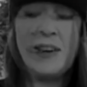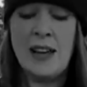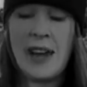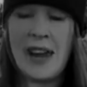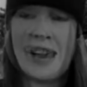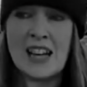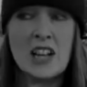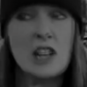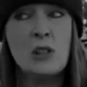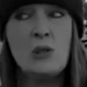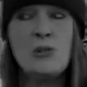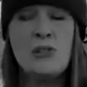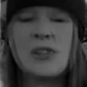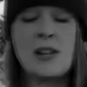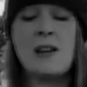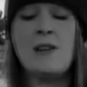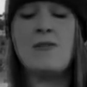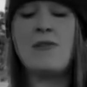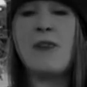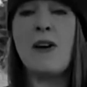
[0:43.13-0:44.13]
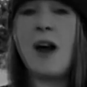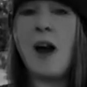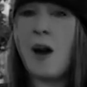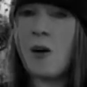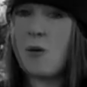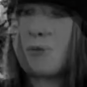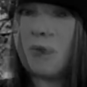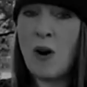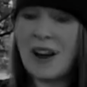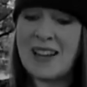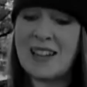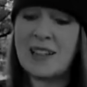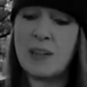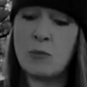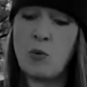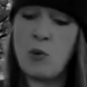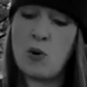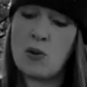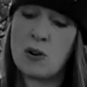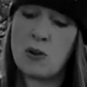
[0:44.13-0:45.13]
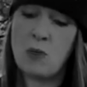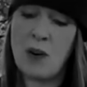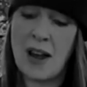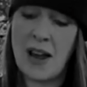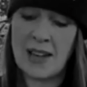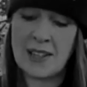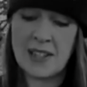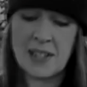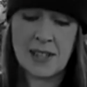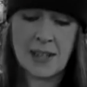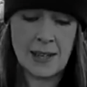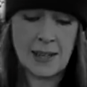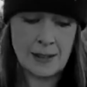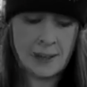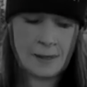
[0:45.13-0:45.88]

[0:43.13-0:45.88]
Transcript: inclusive, wide awoke West.